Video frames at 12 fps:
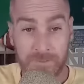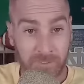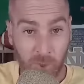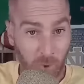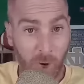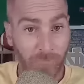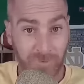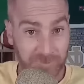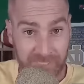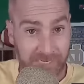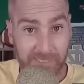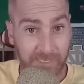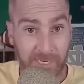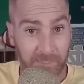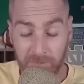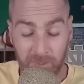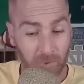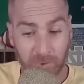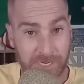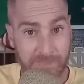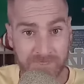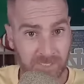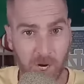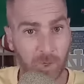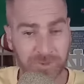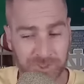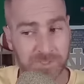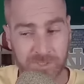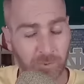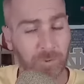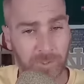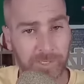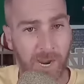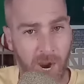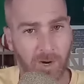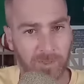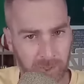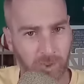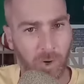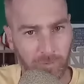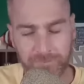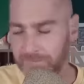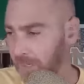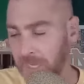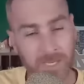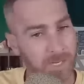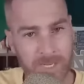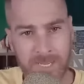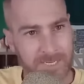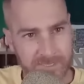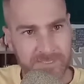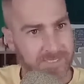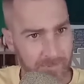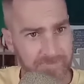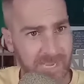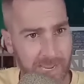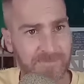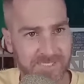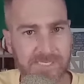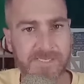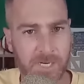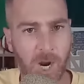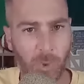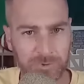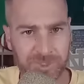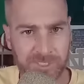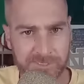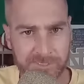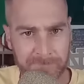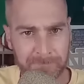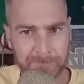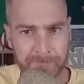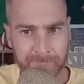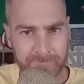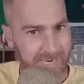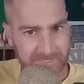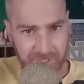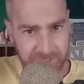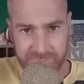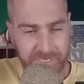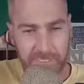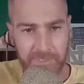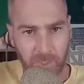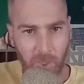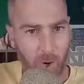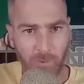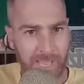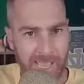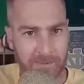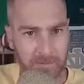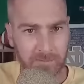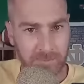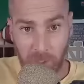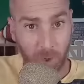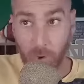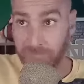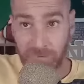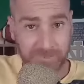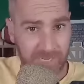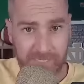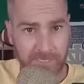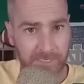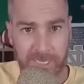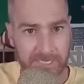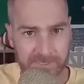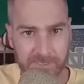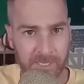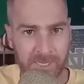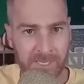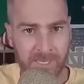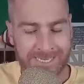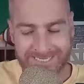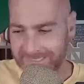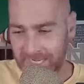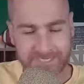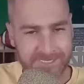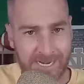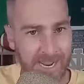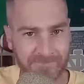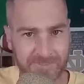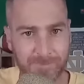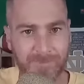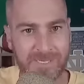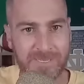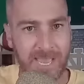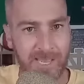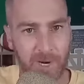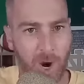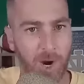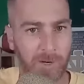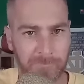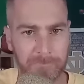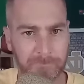You're overthinking it, Notre Dame's coaches. You really are. Sometimes these coaches, they just get in their own head. They're overthinking this. It doesn't have to be that hard.